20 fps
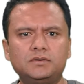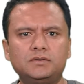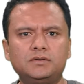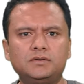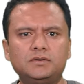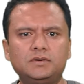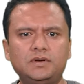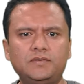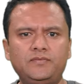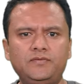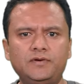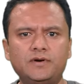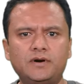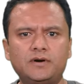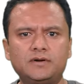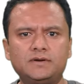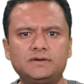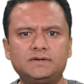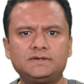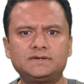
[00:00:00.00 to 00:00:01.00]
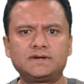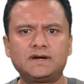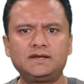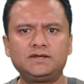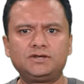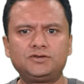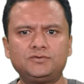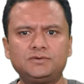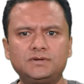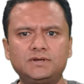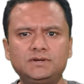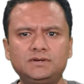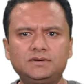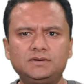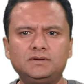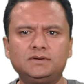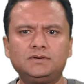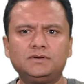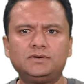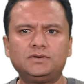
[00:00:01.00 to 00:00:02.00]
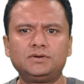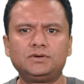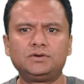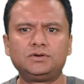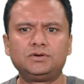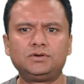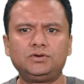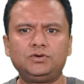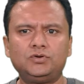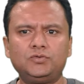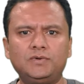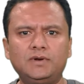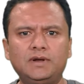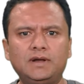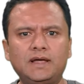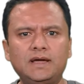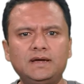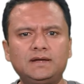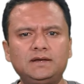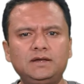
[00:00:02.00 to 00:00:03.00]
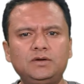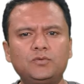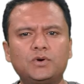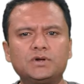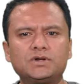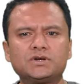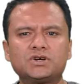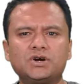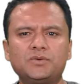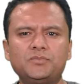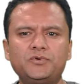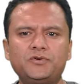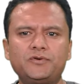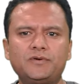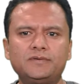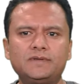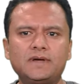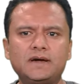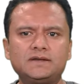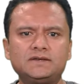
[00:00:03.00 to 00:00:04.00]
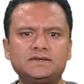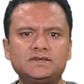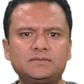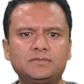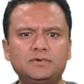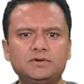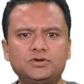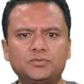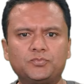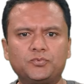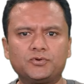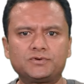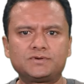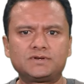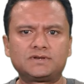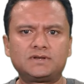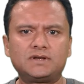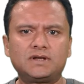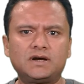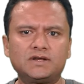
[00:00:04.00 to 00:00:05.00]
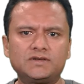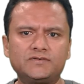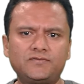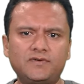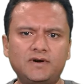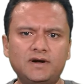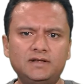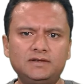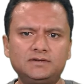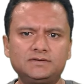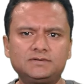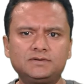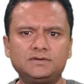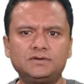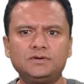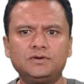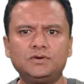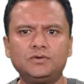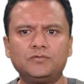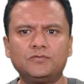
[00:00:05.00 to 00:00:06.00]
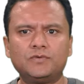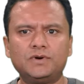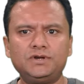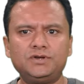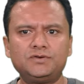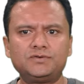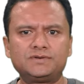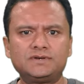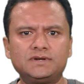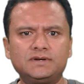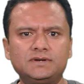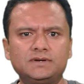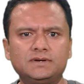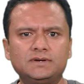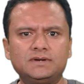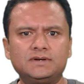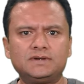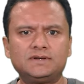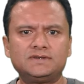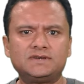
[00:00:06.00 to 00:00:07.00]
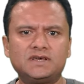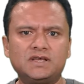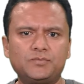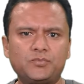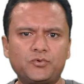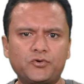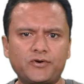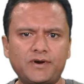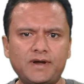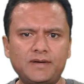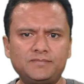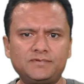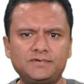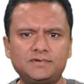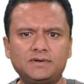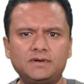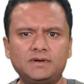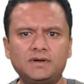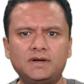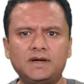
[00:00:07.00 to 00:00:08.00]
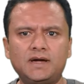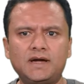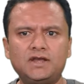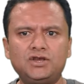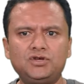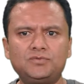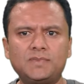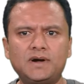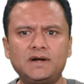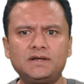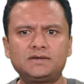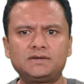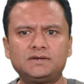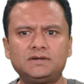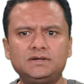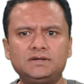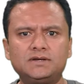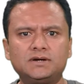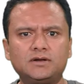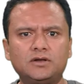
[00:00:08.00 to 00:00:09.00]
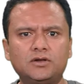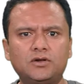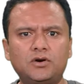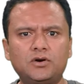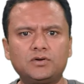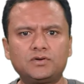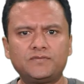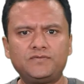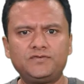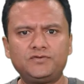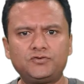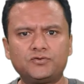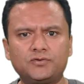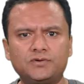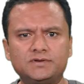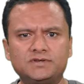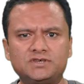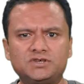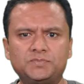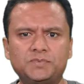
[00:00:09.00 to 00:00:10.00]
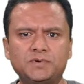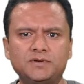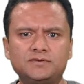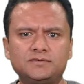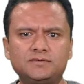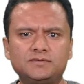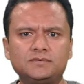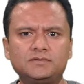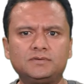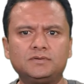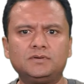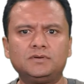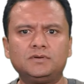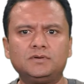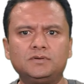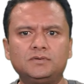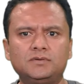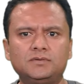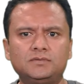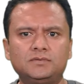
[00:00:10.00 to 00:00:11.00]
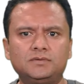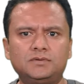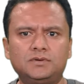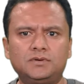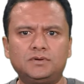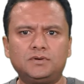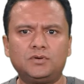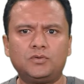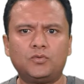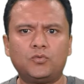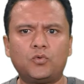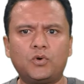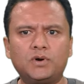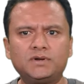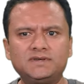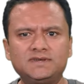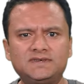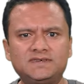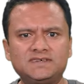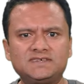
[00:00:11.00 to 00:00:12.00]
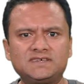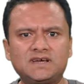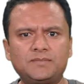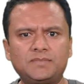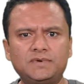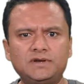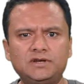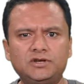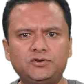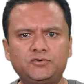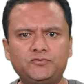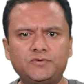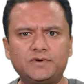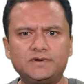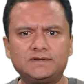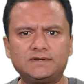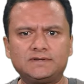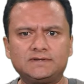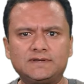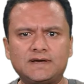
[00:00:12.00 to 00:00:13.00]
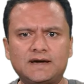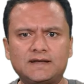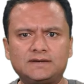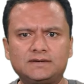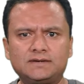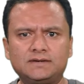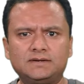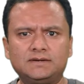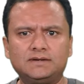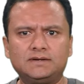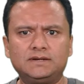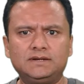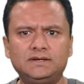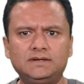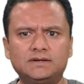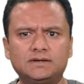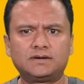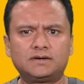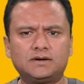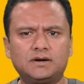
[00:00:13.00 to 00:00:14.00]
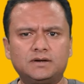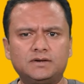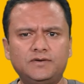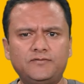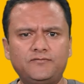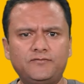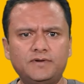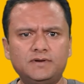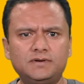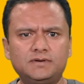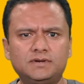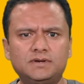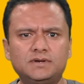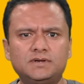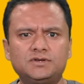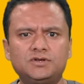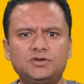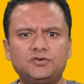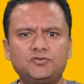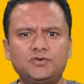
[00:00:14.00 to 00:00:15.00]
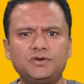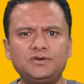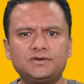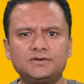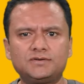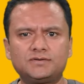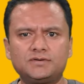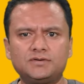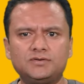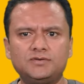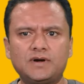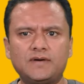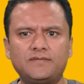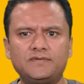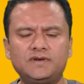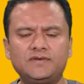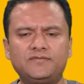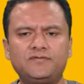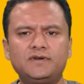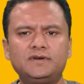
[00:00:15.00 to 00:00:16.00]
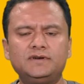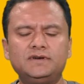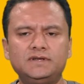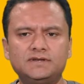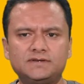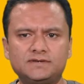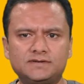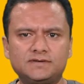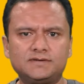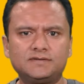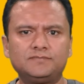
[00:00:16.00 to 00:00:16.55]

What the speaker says: if you are a design student, you will likely want a computer that is able to process large files when using design programs, and you might need a lot of storage space. What this example illustrates is that in different situations, you have different needs.